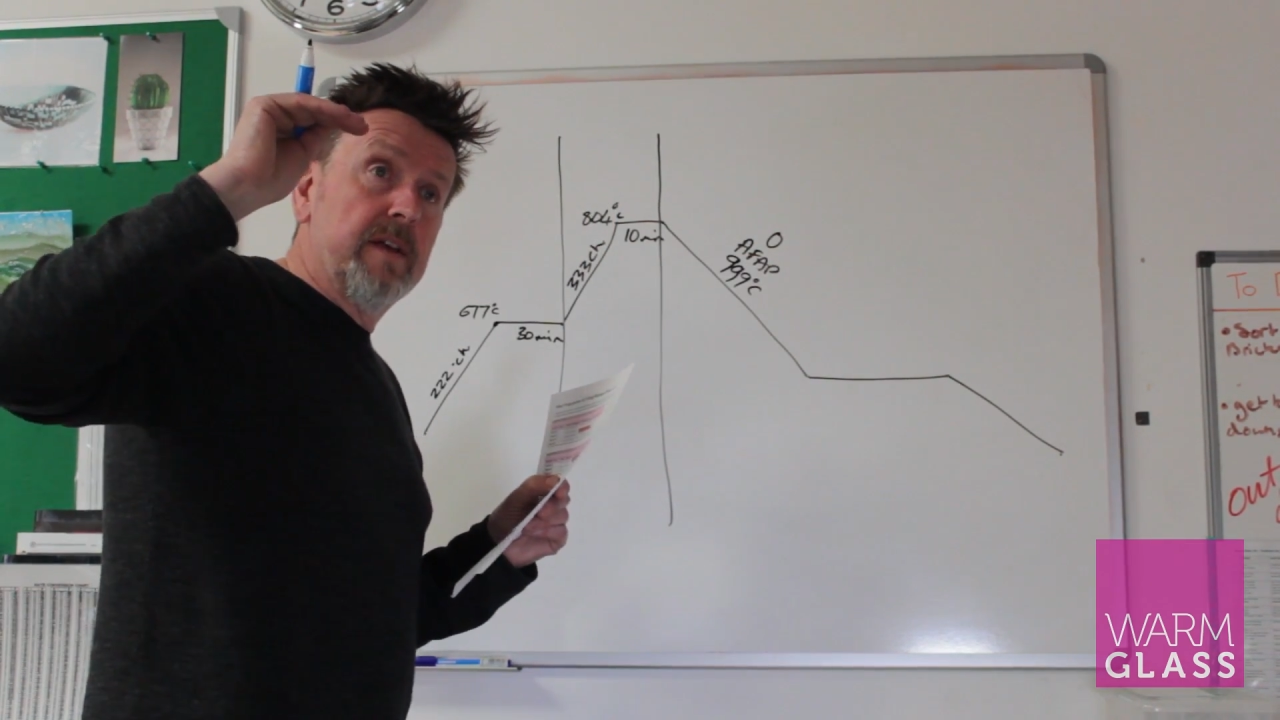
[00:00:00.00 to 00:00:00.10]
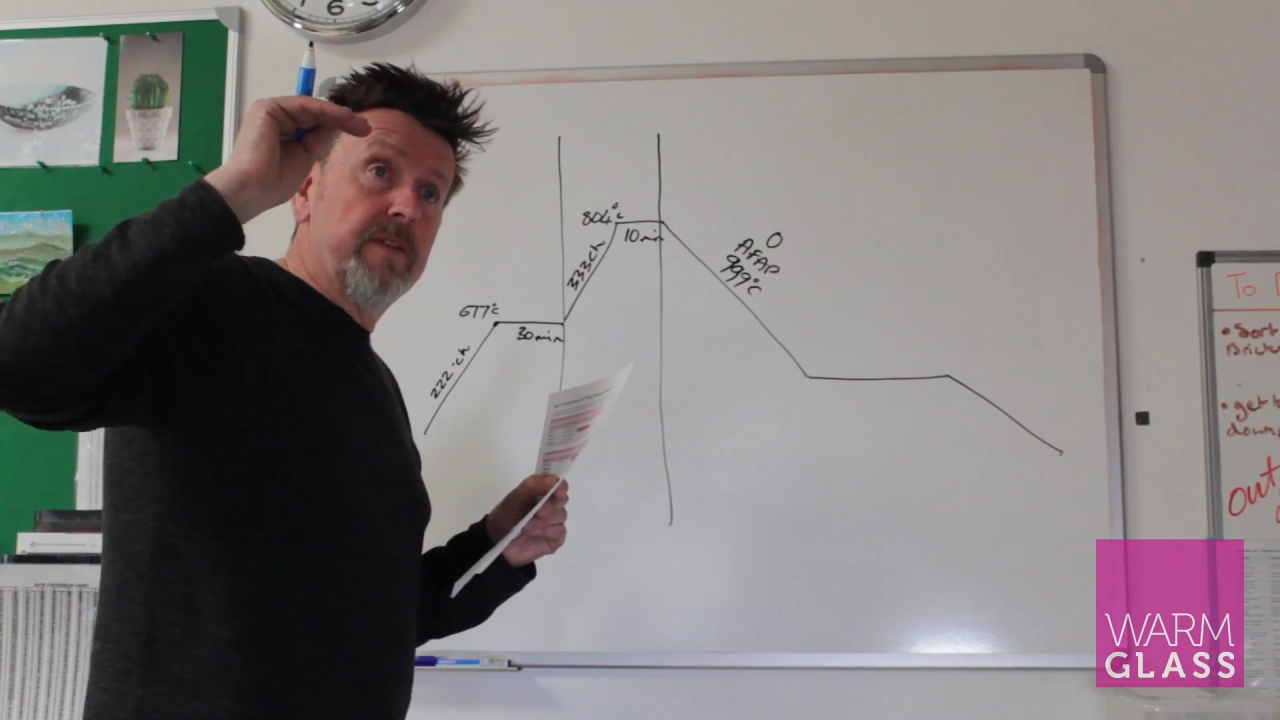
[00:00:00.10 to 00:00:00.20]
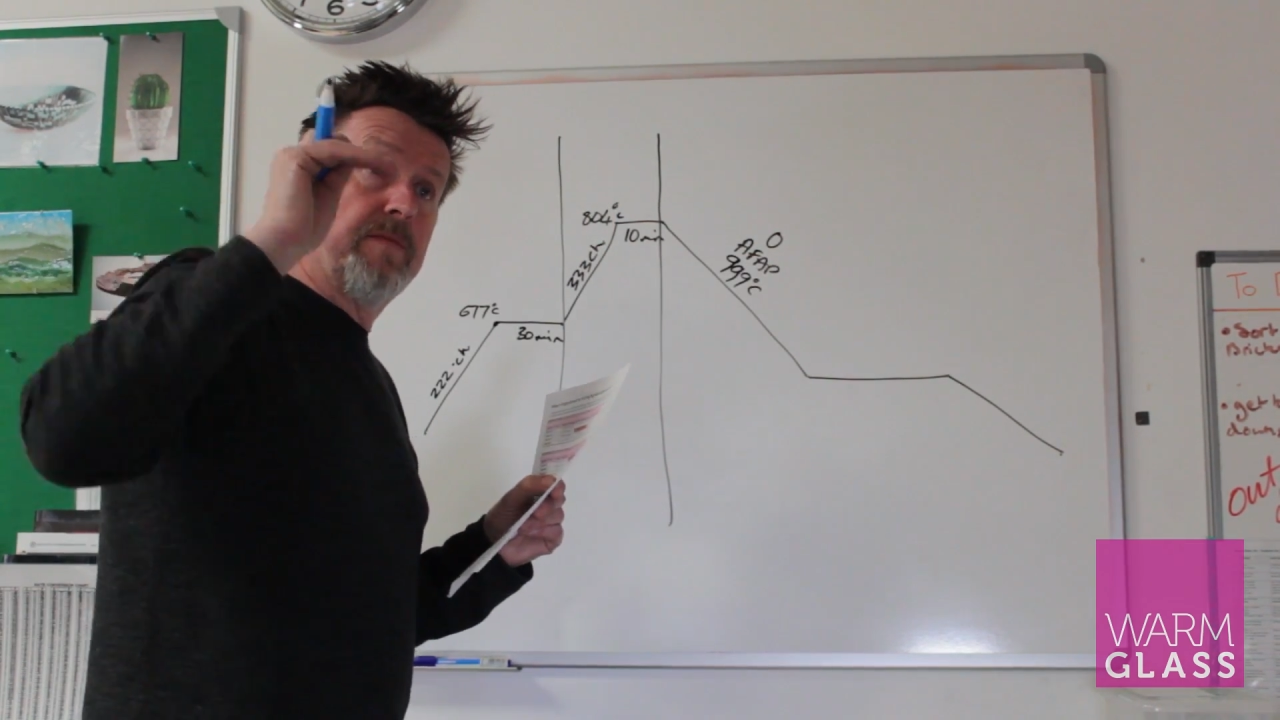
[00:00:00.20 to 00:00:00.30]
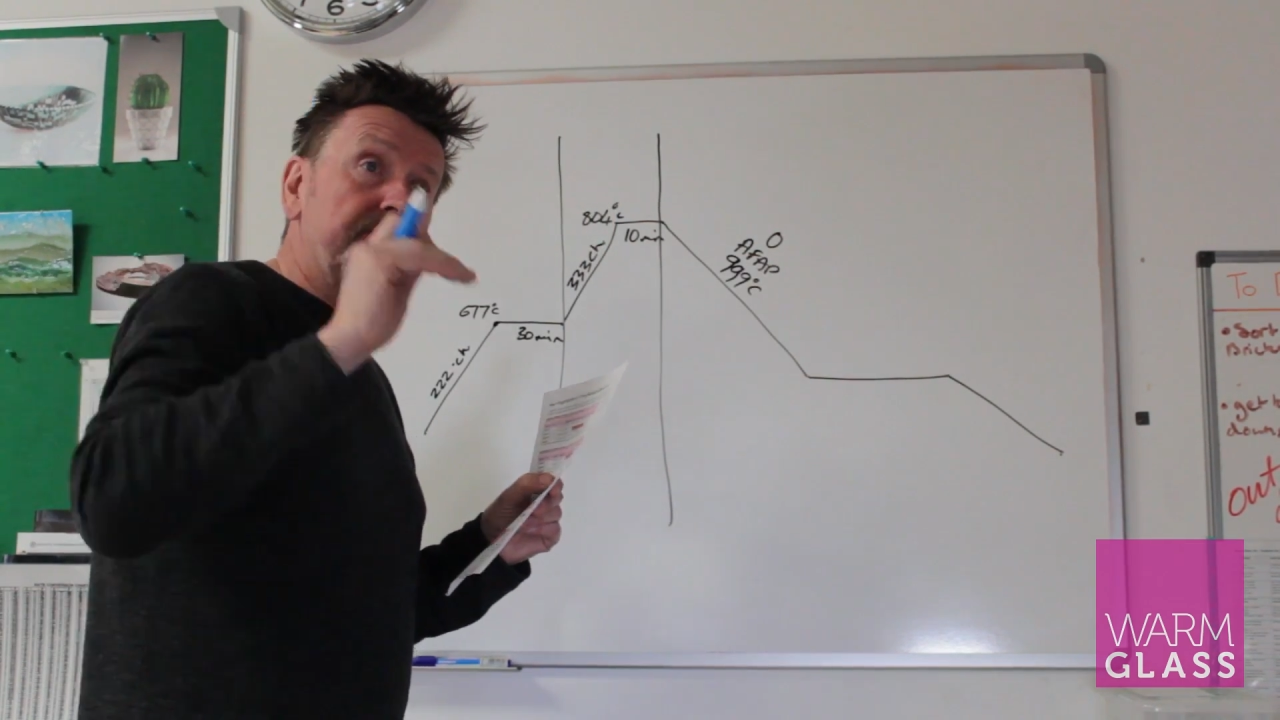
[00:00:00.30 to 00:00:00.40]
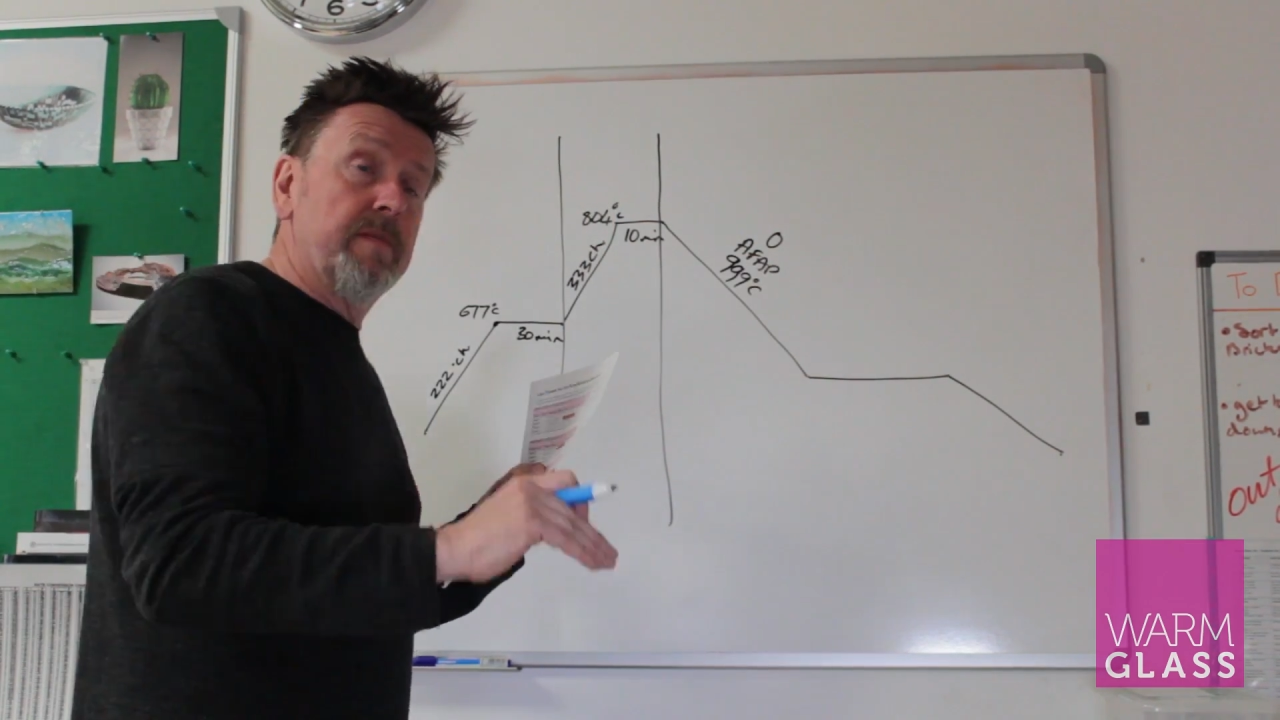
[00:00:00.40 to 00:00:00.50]

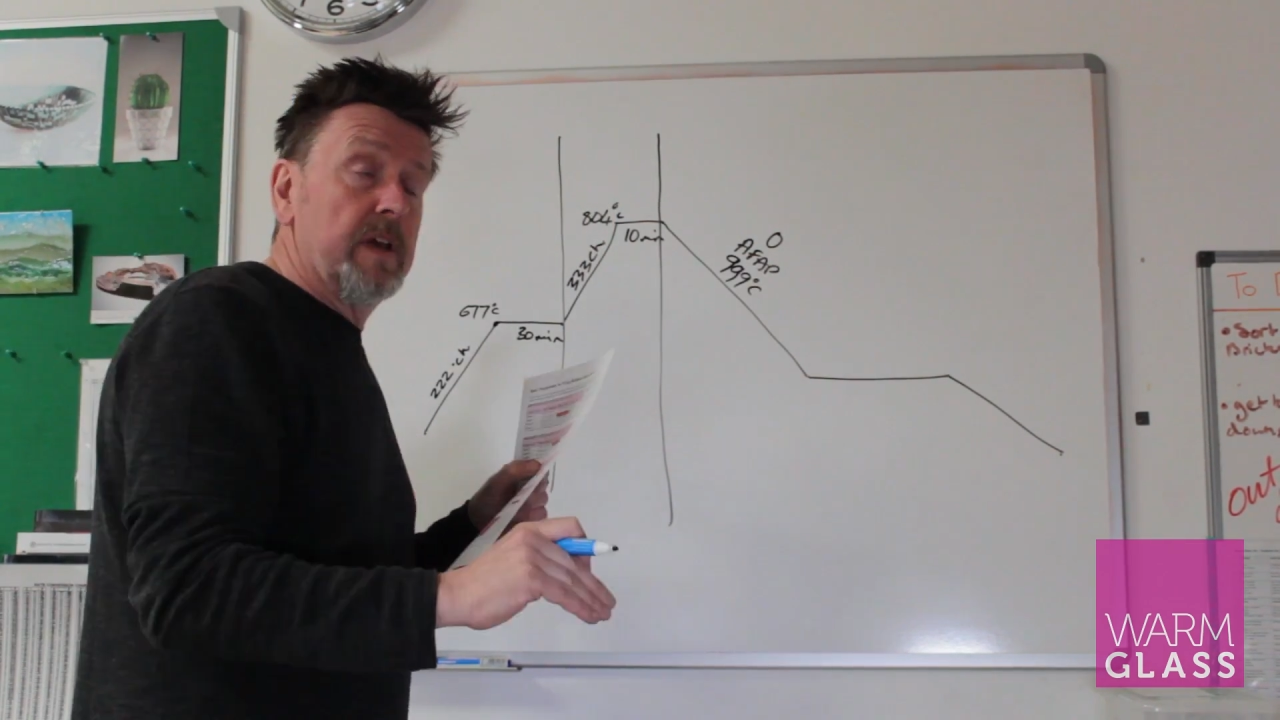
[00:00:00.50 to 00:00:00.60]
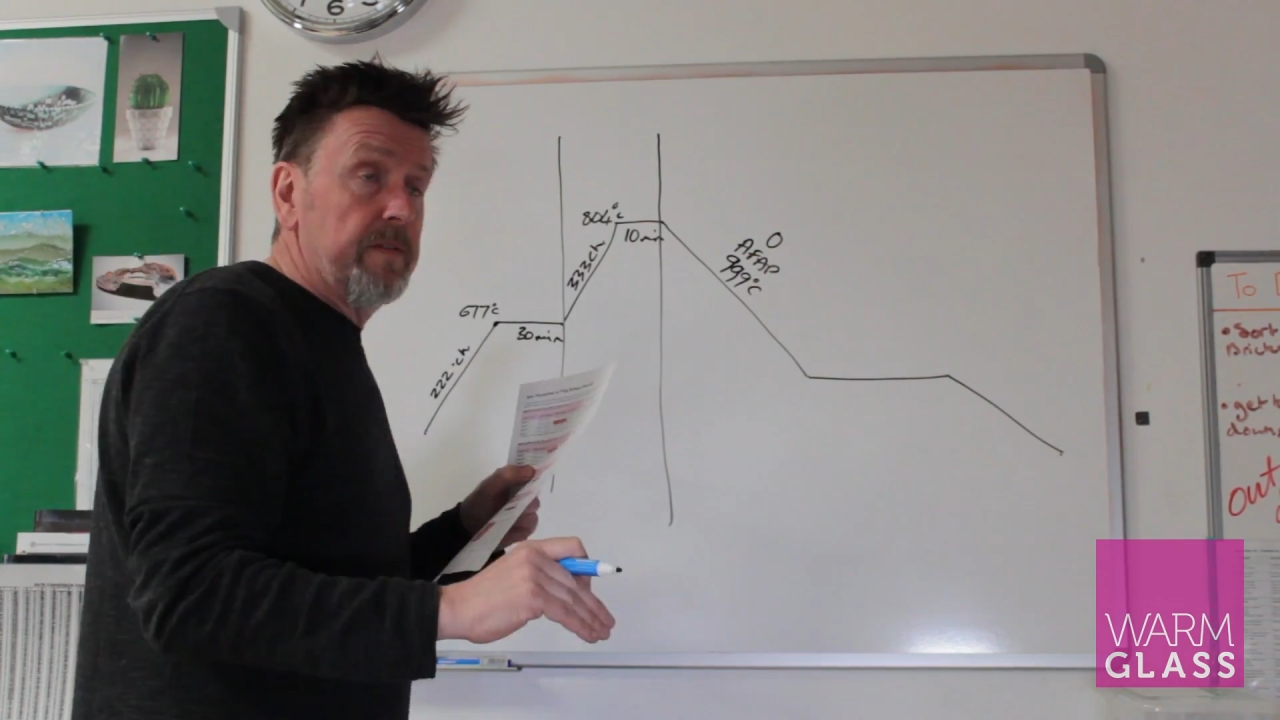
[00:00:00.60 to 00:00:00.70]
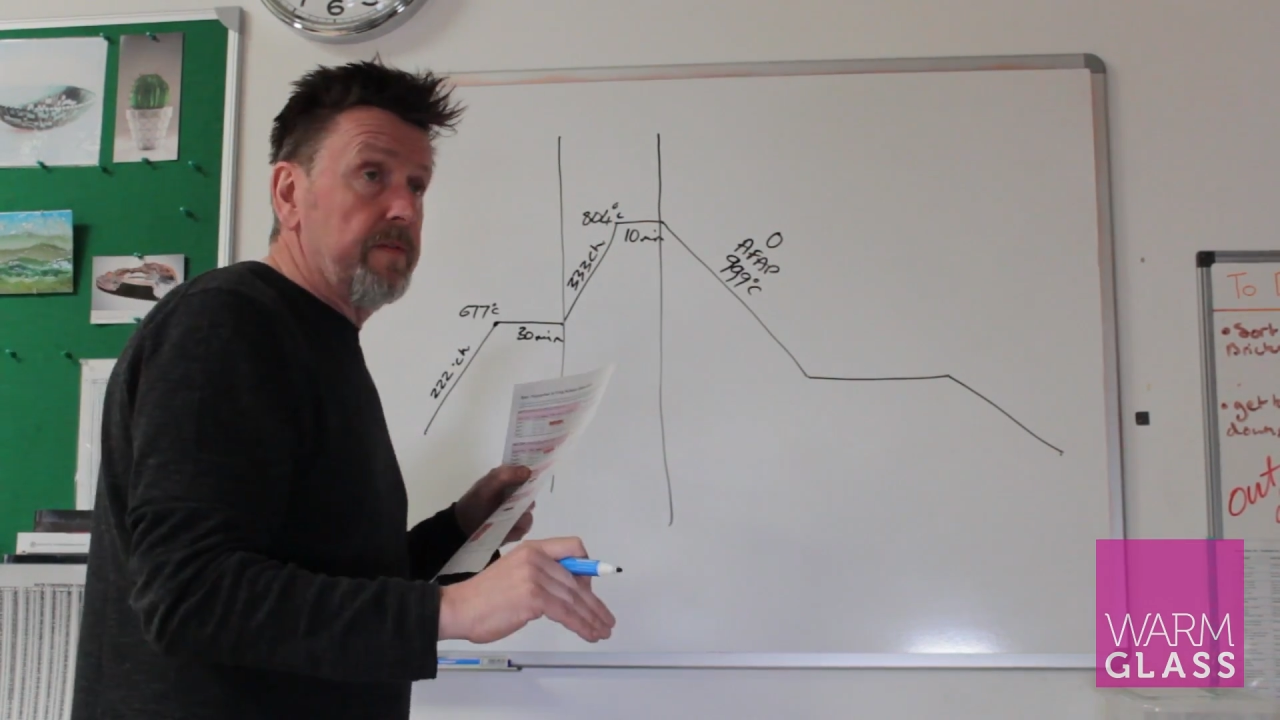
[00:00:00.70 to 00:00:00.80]
as as